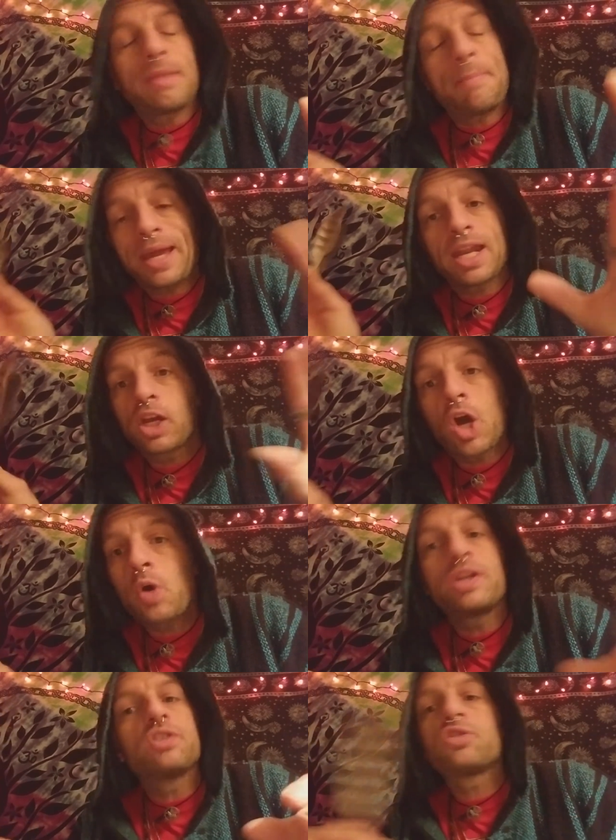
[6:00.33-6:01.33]
I'm not going to
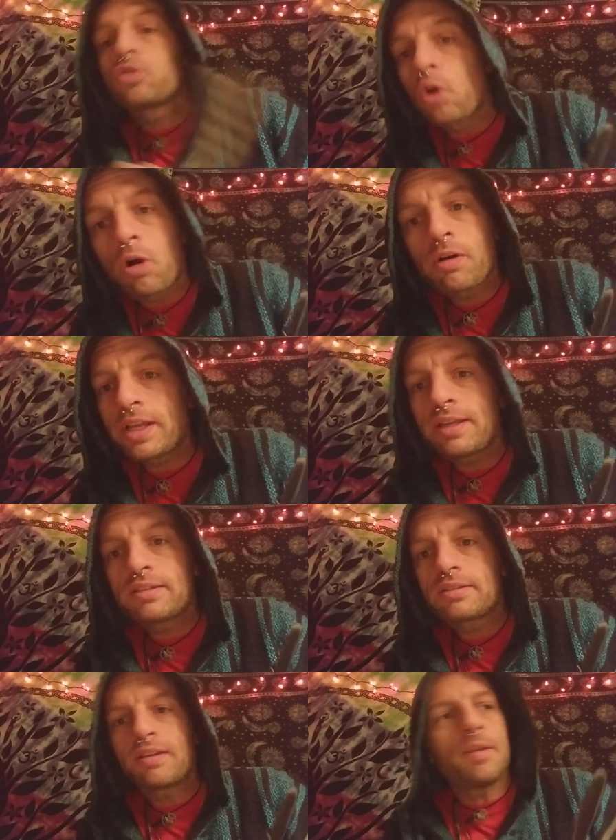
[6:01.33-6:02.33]
go into
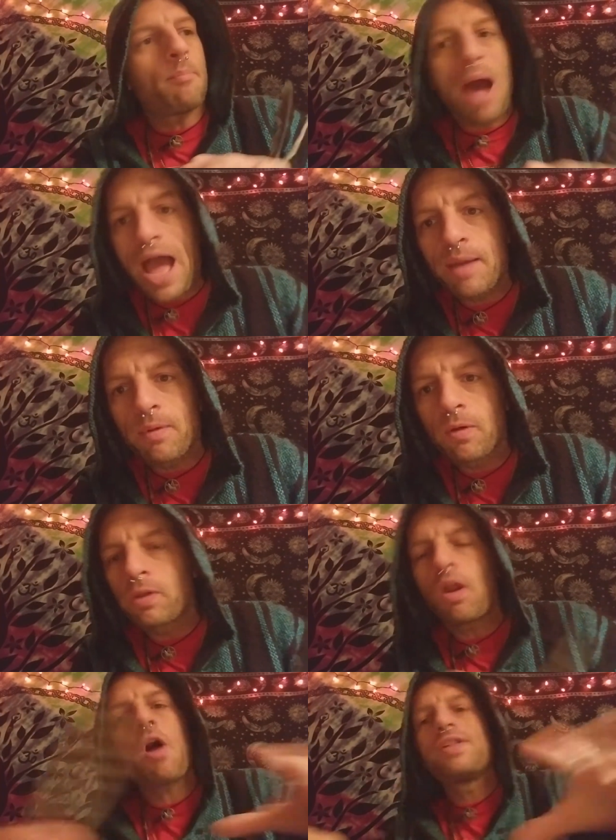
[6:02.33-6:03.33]
stories and the Bible
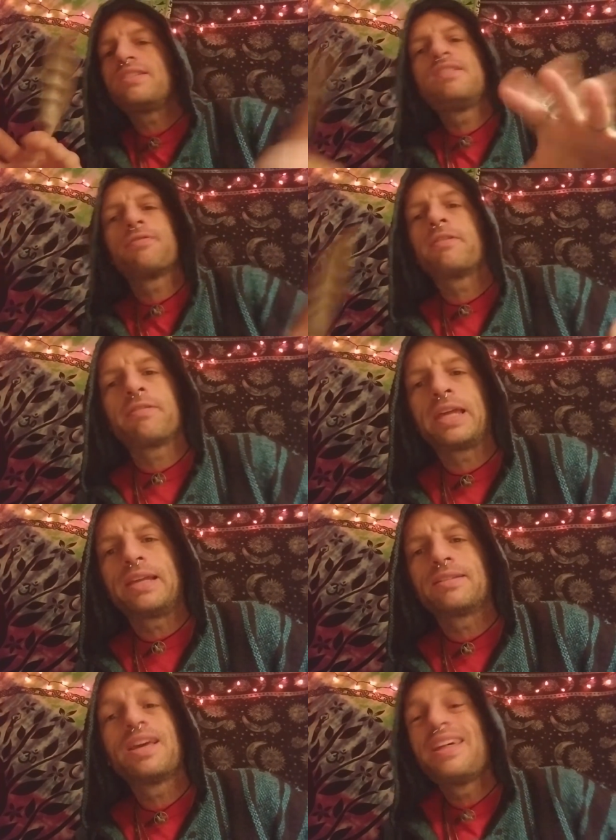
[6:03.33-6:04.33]
and all these different
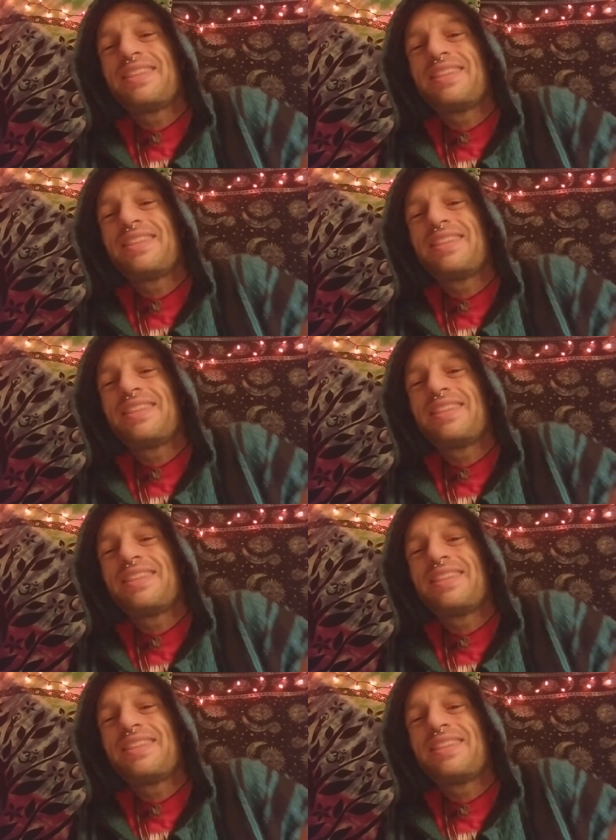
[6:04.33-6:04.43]
things.